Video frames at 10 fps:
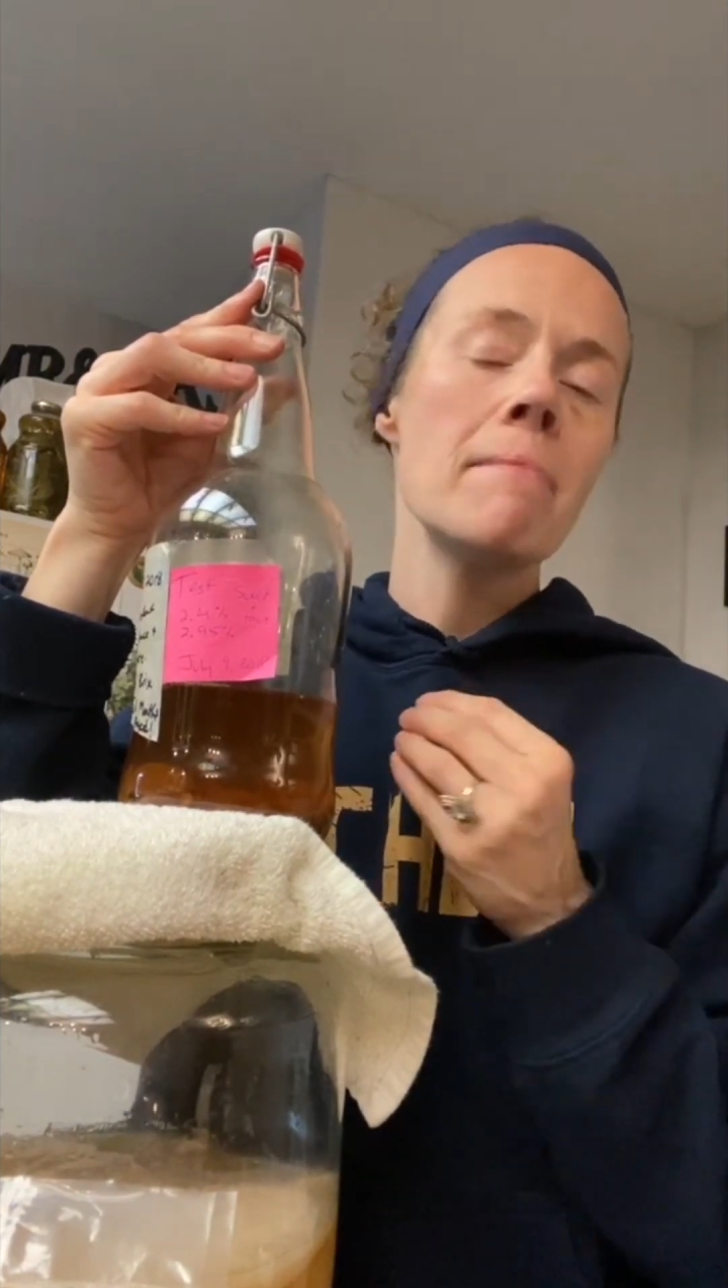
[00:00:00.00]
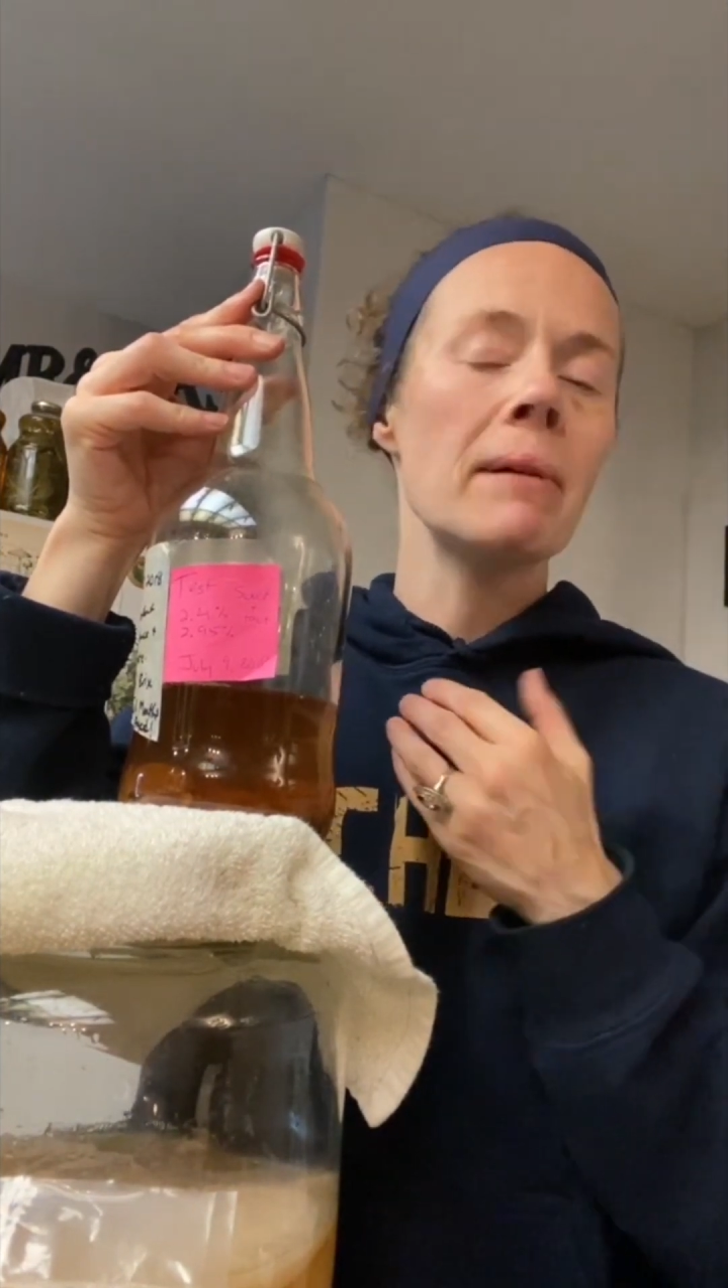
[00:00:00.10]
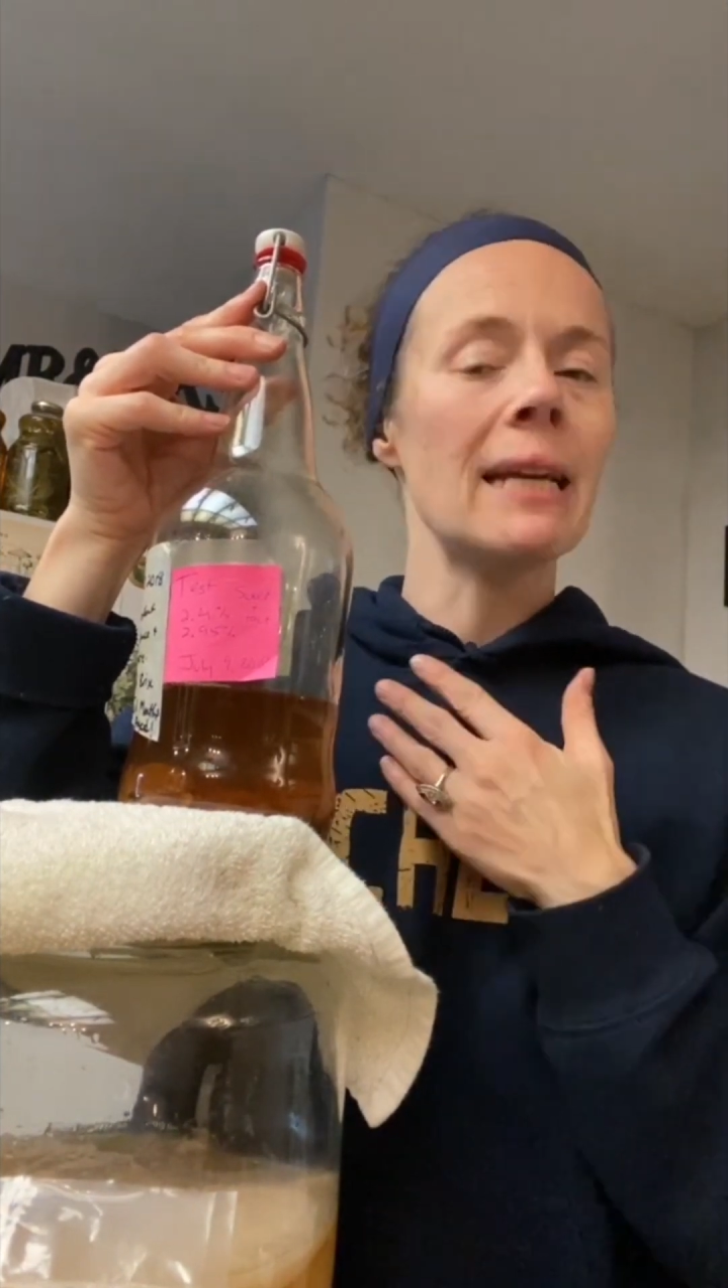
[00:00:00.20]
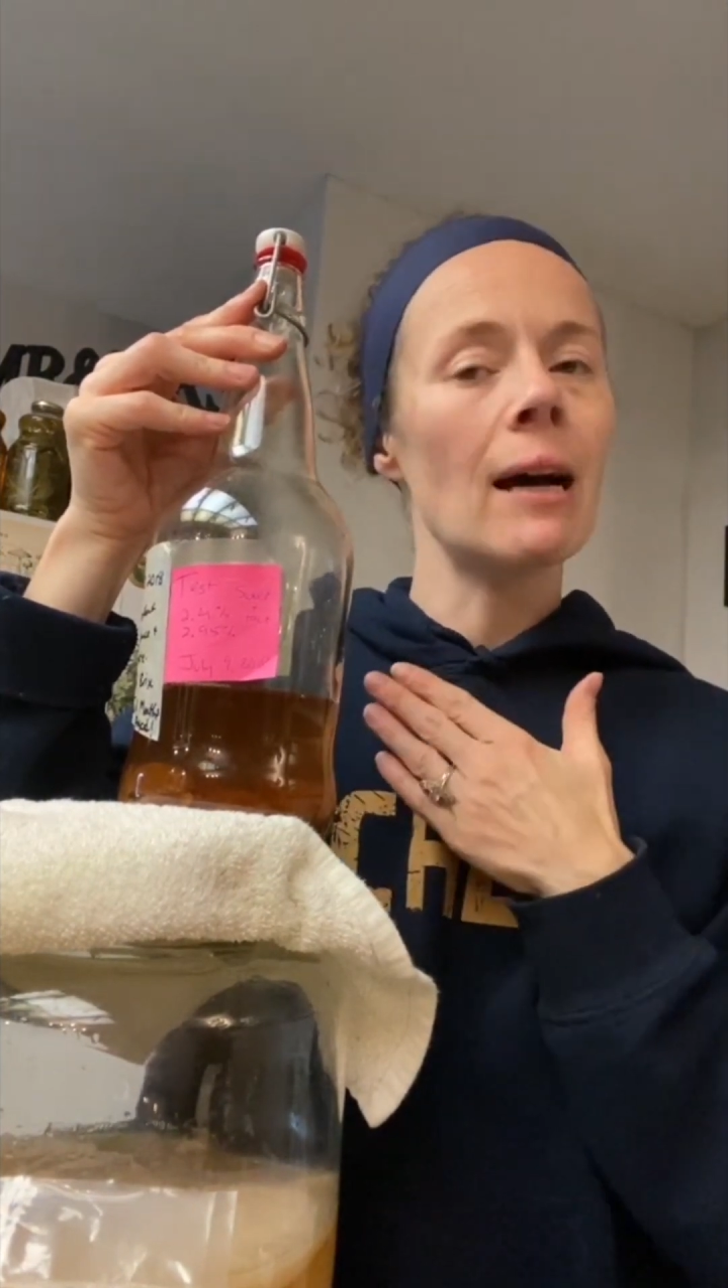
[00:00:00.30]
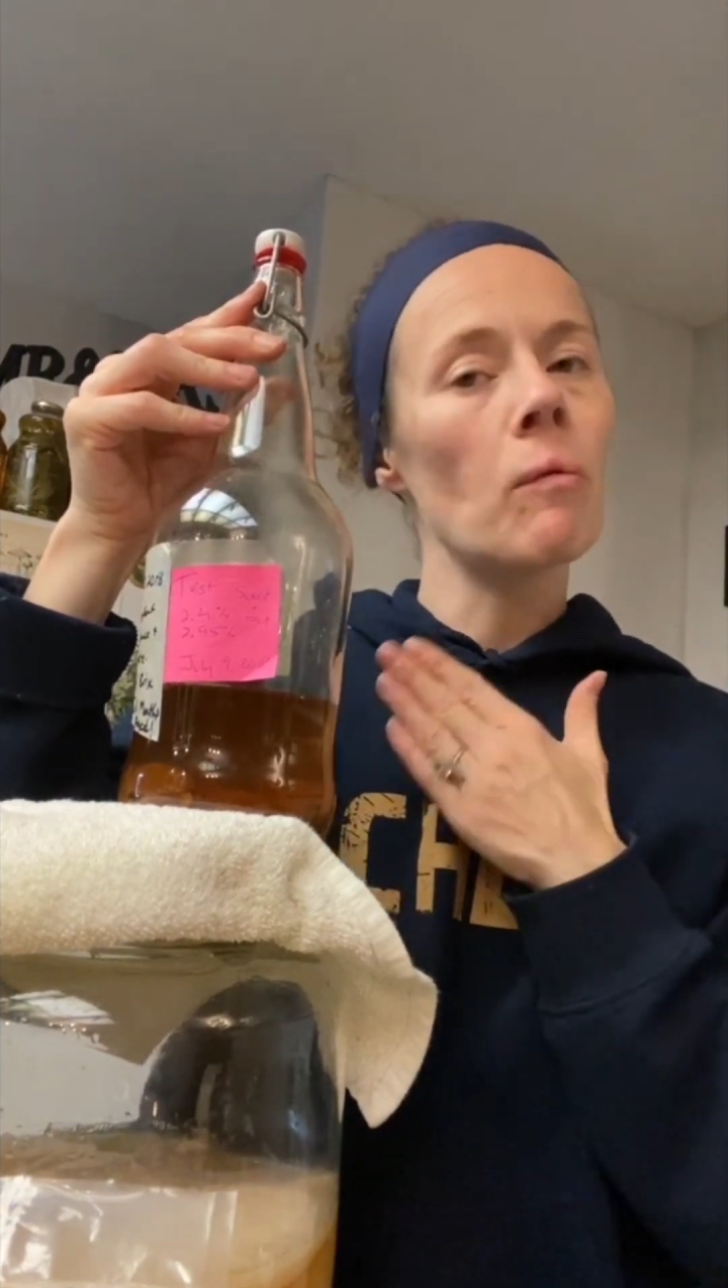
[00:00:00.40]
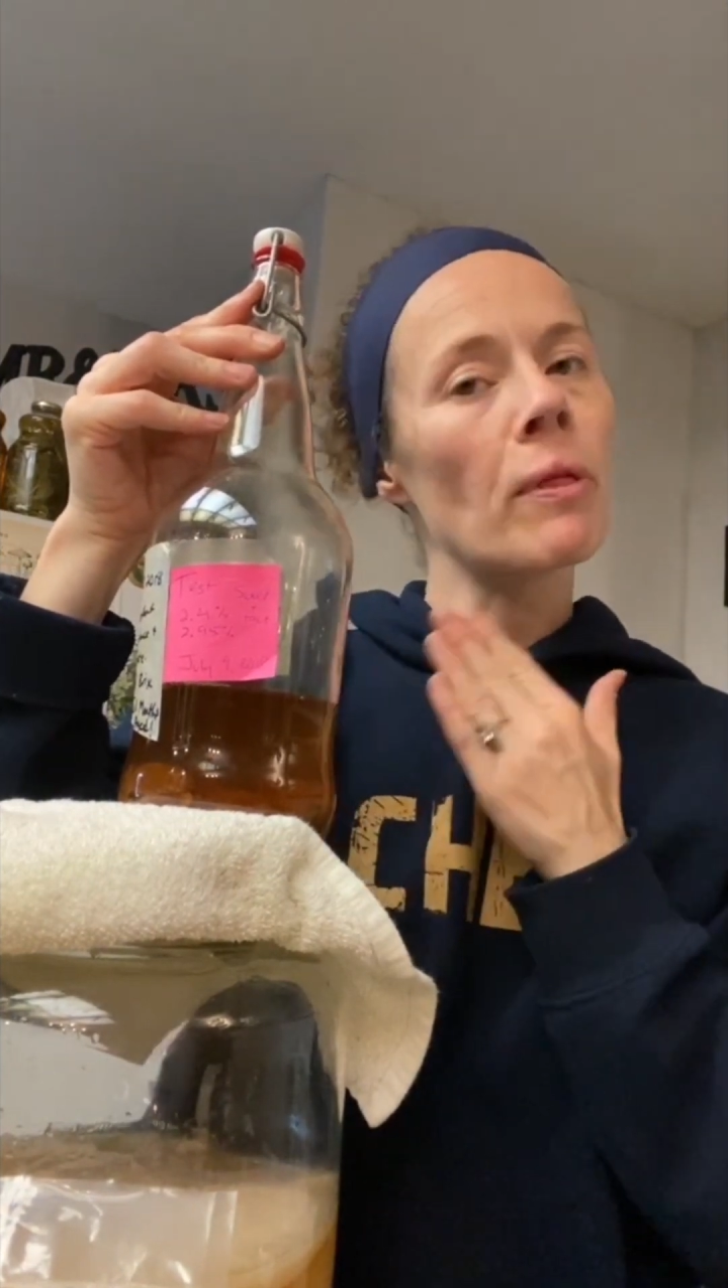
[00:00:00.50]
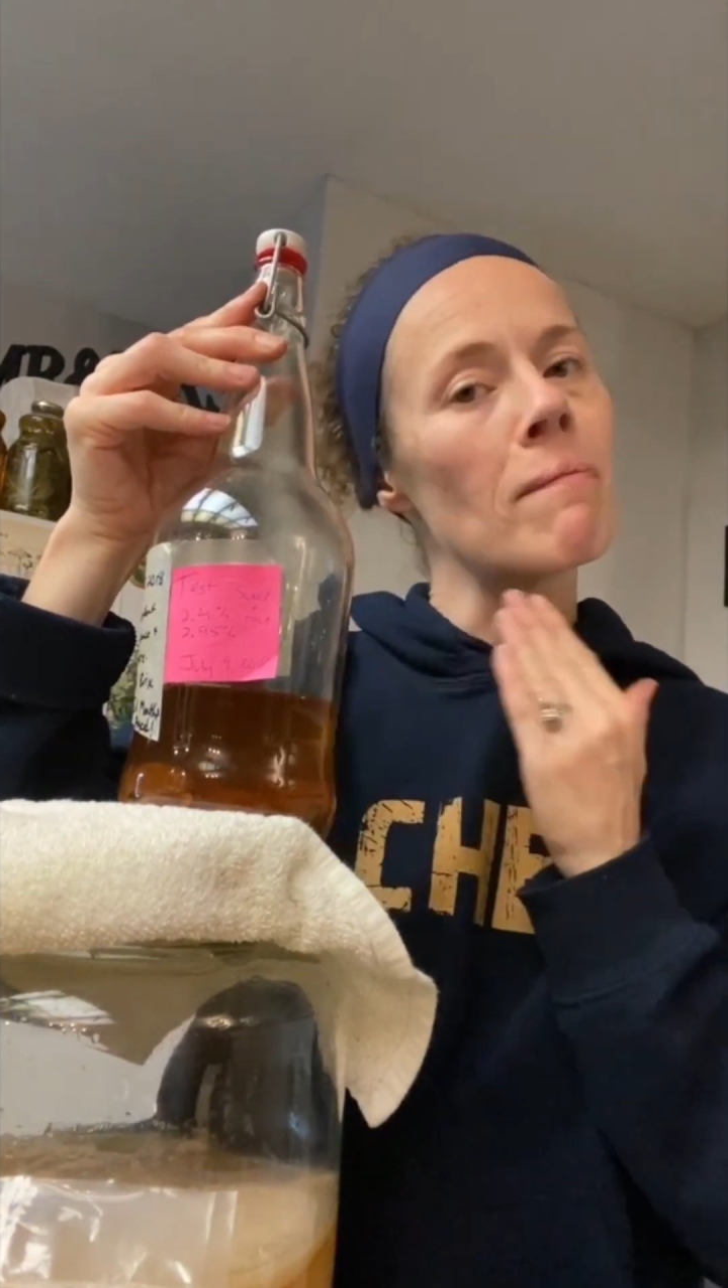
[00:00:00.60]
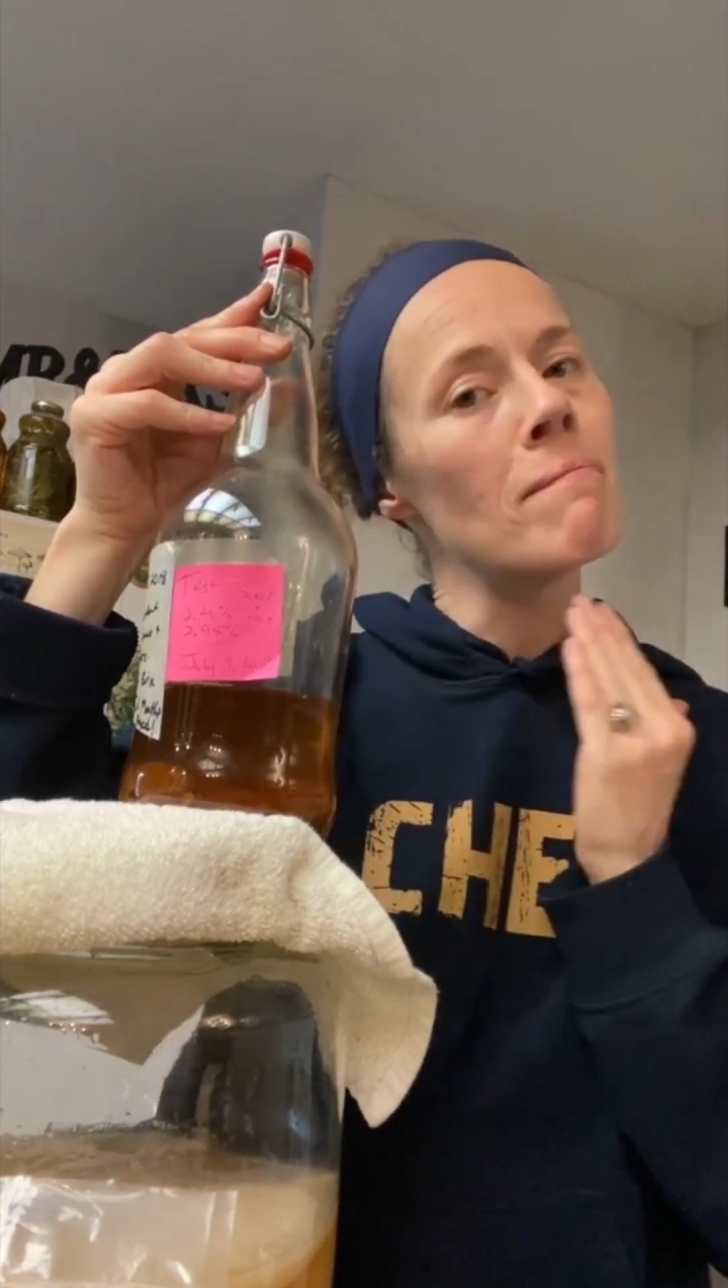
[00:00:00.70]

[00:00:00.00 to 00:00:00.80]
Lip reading: but yet with a